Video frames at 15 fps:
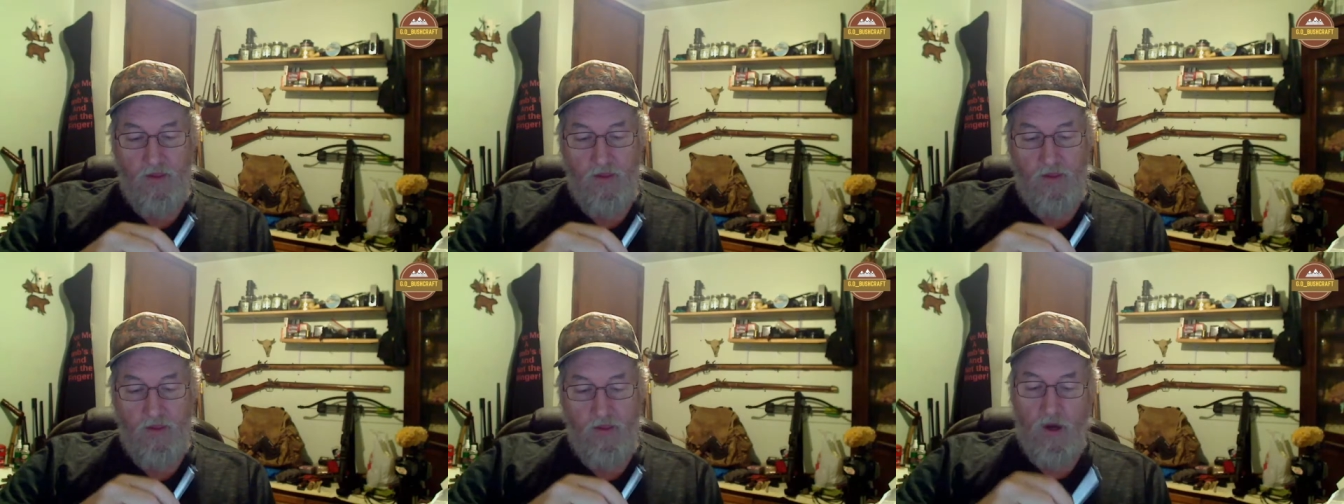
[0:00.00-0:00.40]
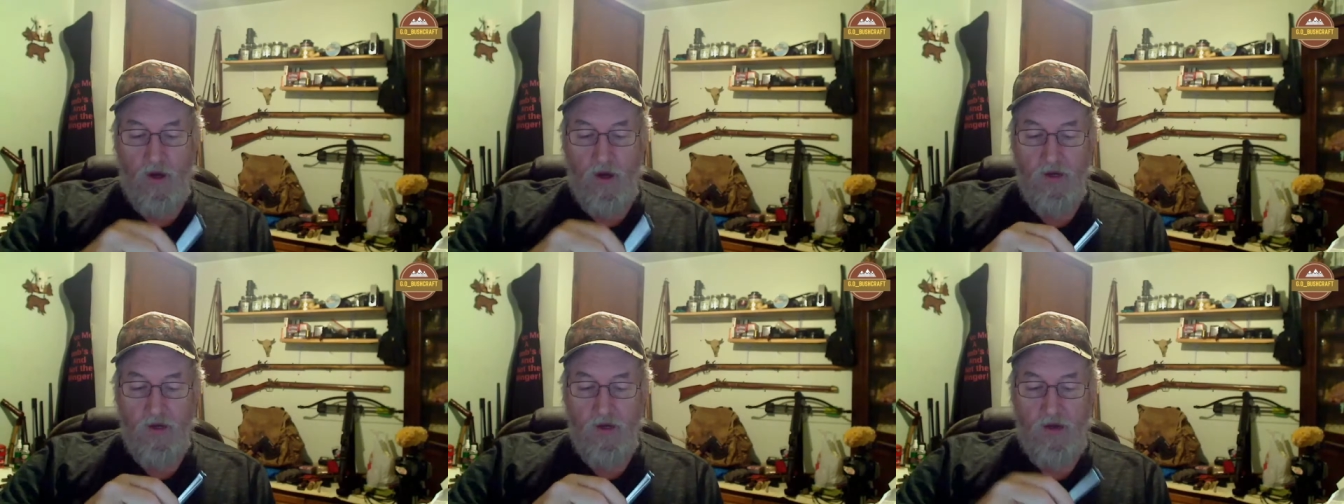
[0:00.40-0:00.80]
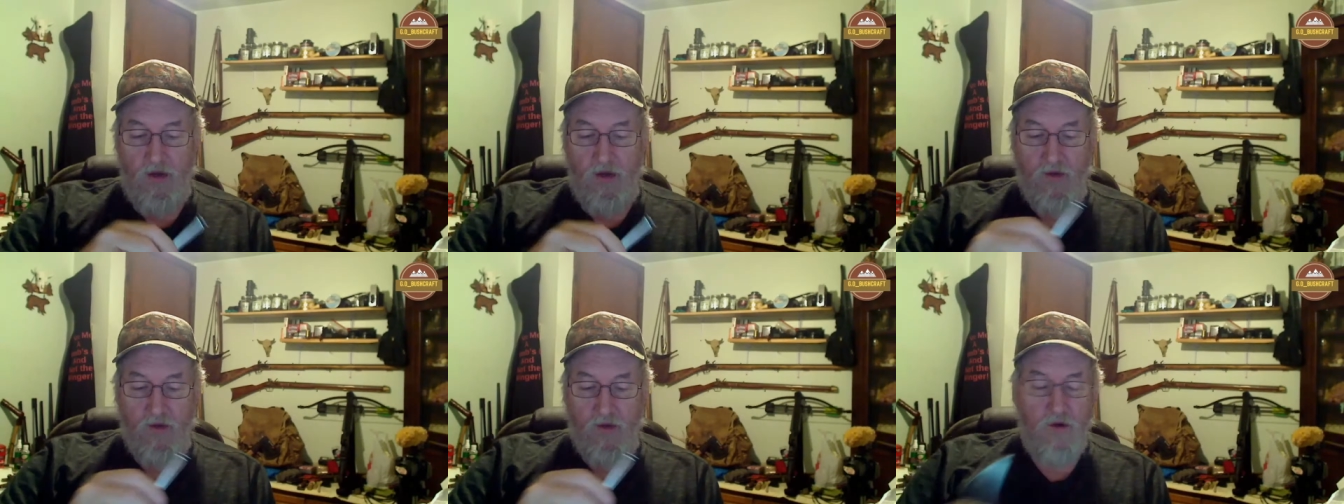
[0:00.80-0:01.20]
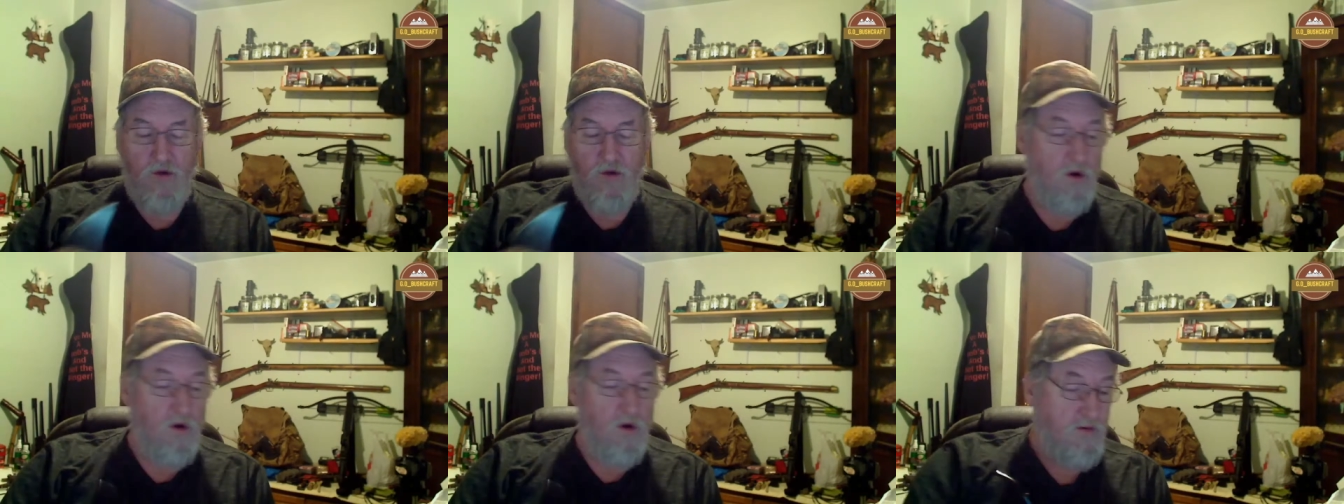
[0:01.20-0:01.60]
We're talking about what
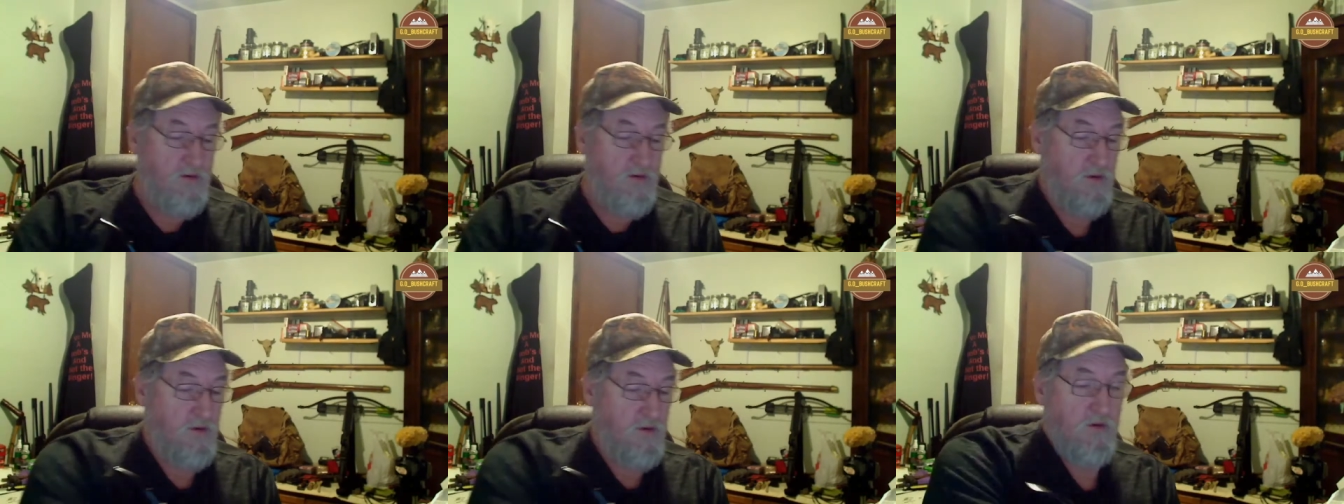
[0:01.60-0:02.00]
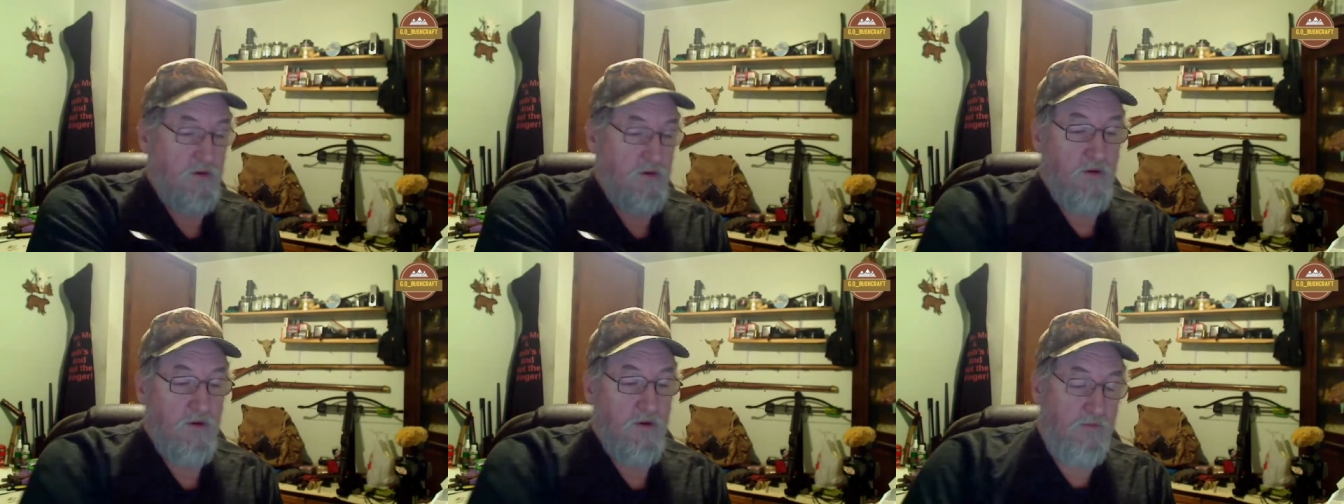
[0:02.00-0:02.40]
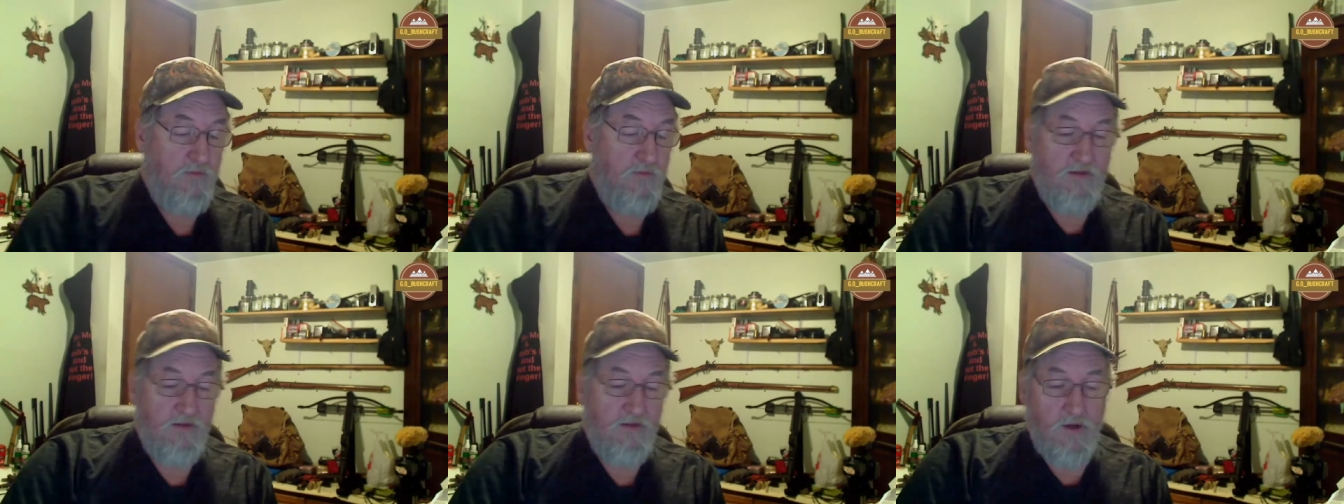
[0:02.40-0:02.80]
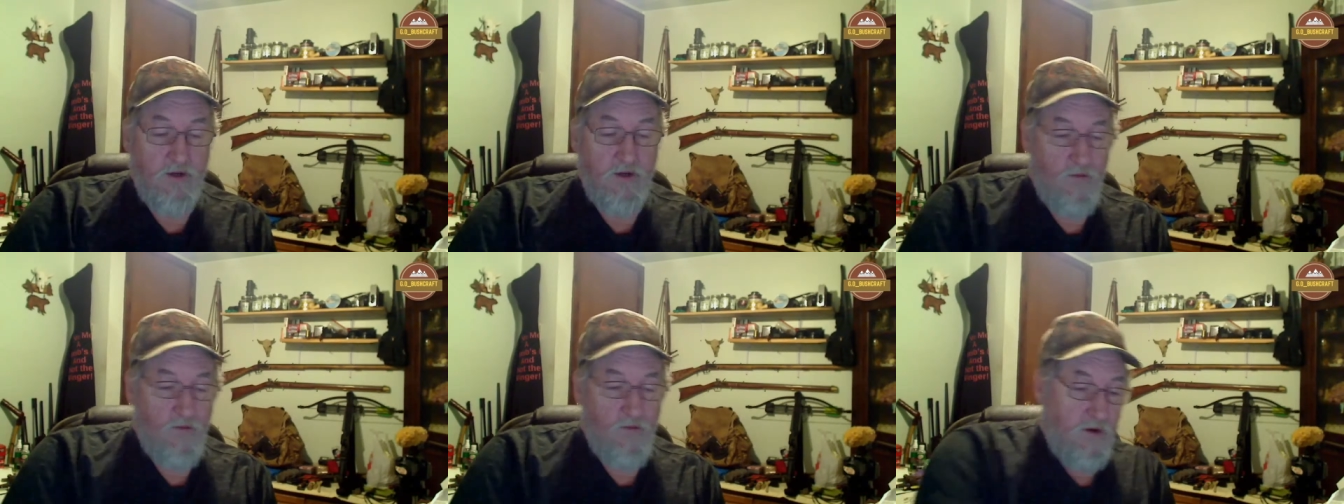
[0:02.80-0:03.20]
corks. That's what
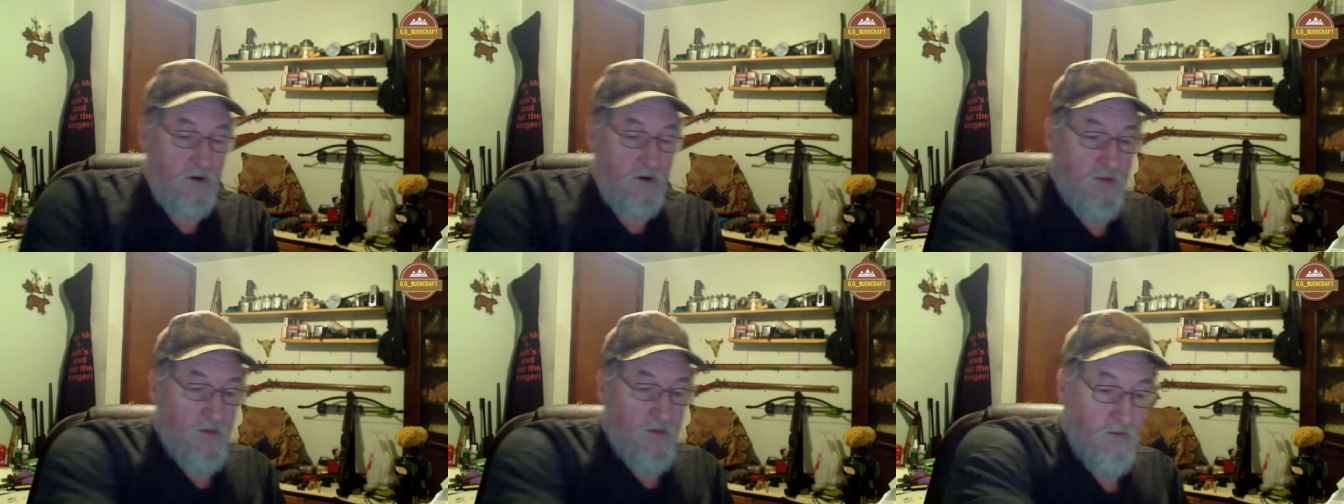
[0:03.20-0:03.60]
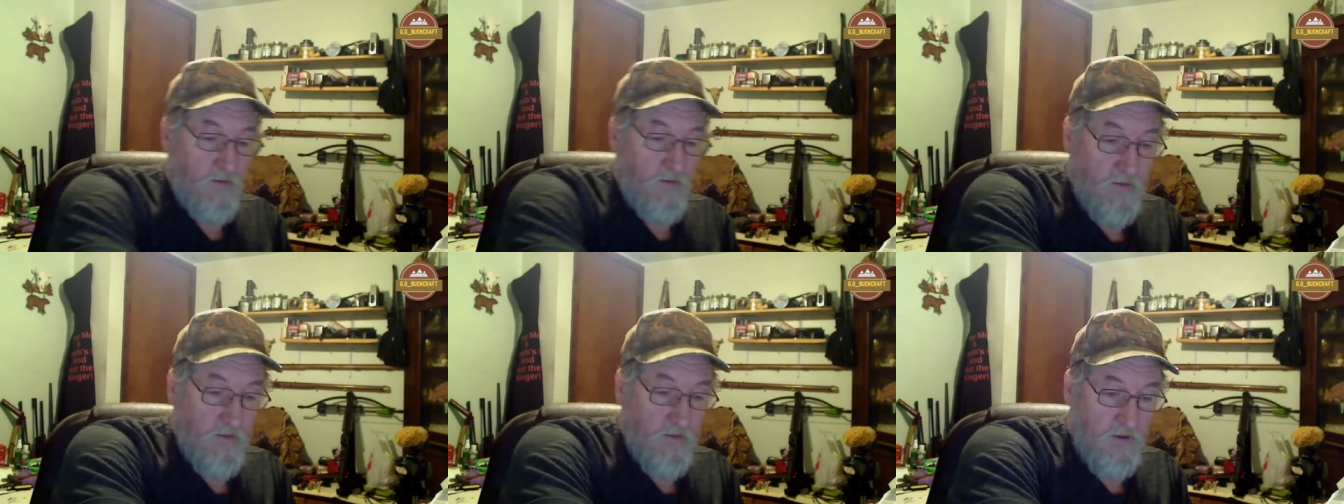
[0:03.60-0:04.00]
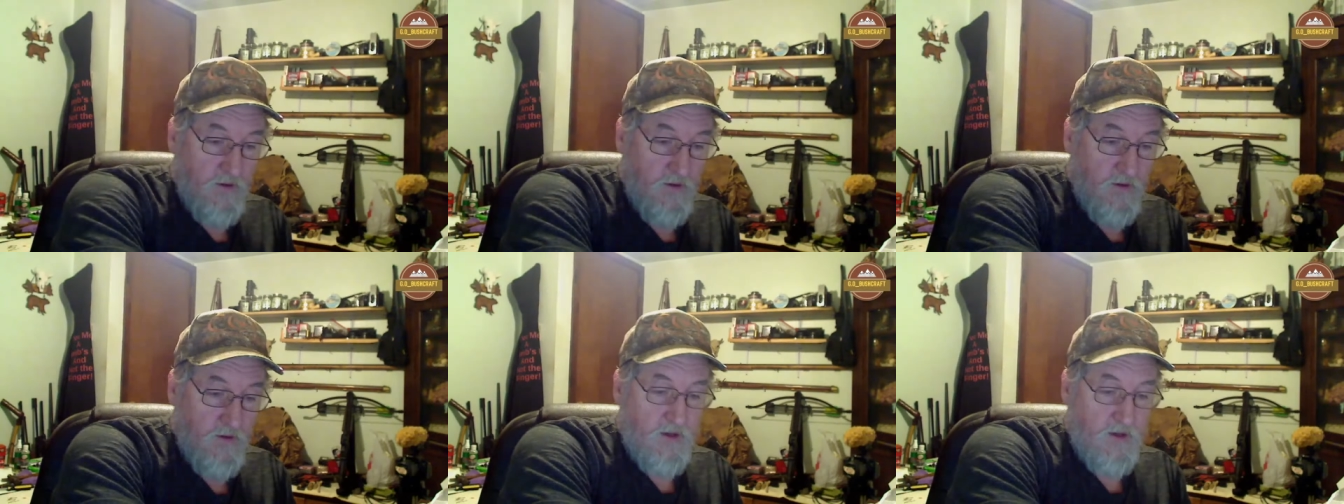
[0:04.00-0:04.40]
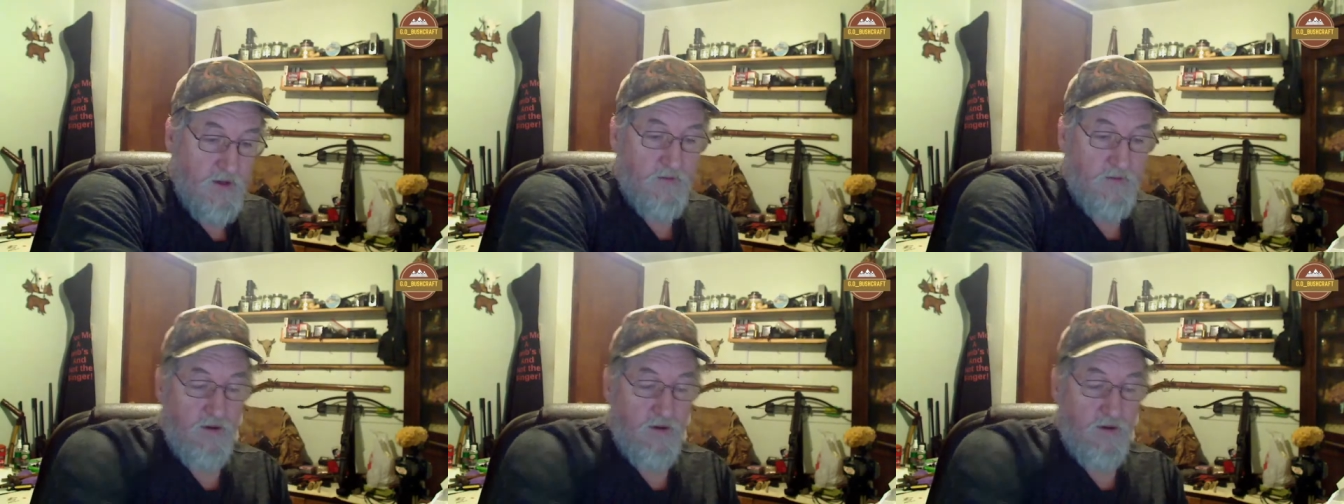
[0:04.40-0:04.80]
you're wondering about,
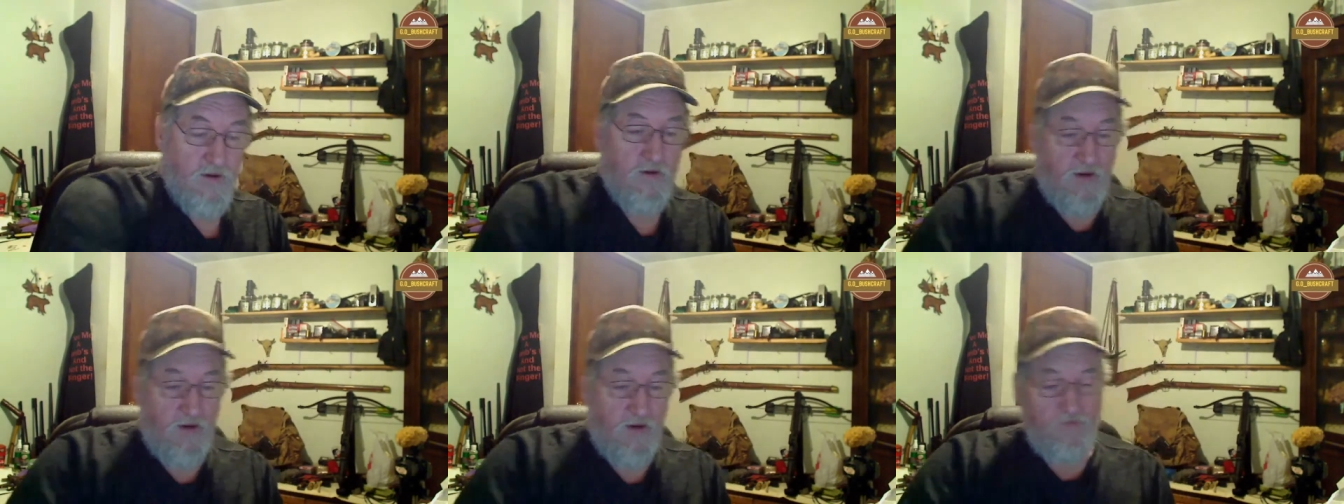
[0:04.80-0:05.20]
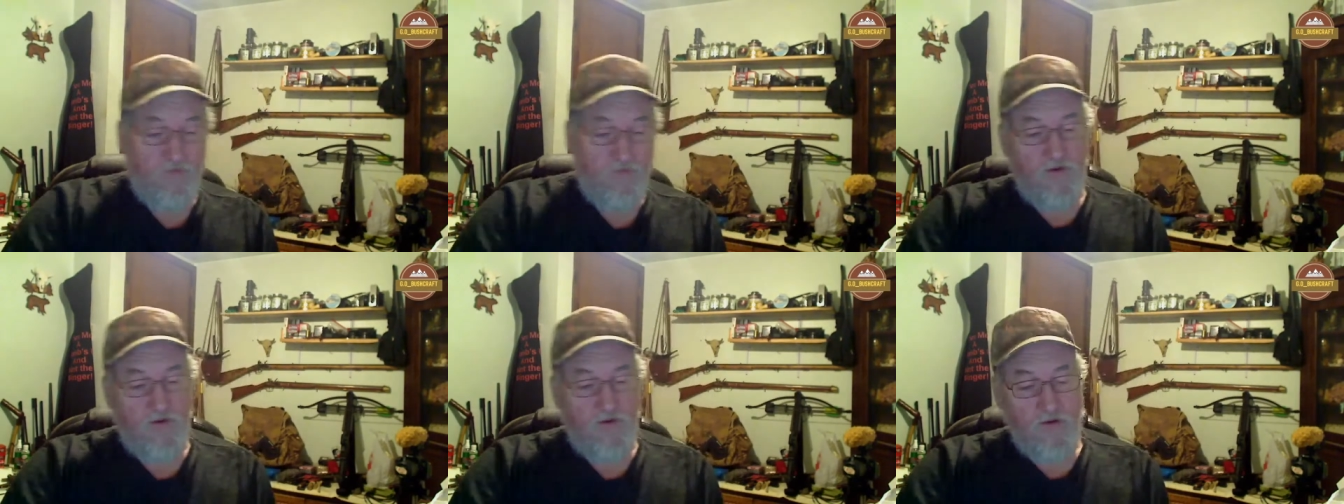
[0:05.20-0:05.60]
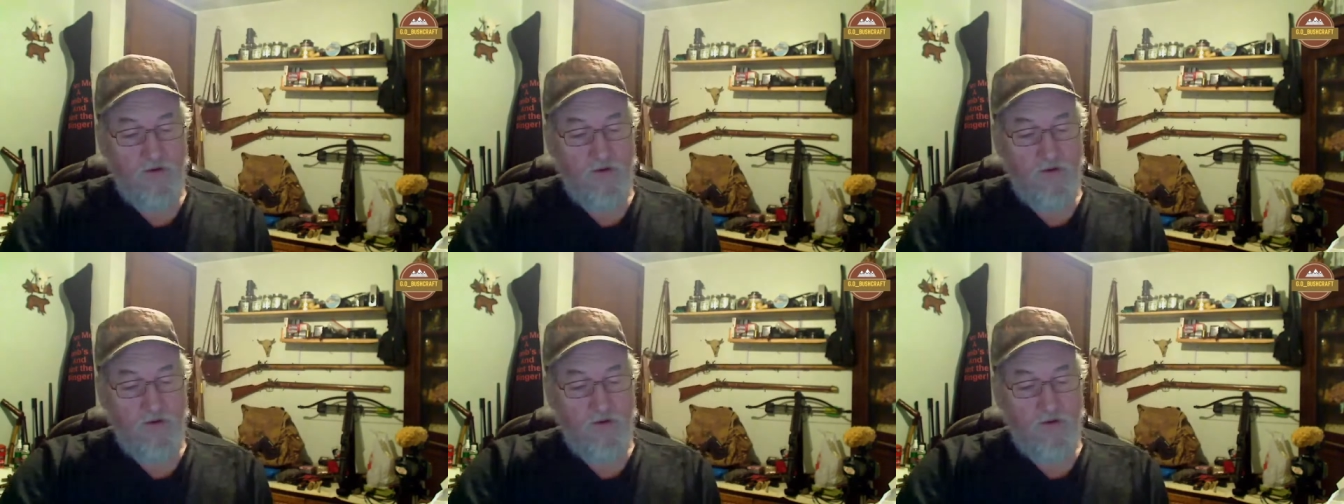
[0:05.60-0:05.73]
is pipes.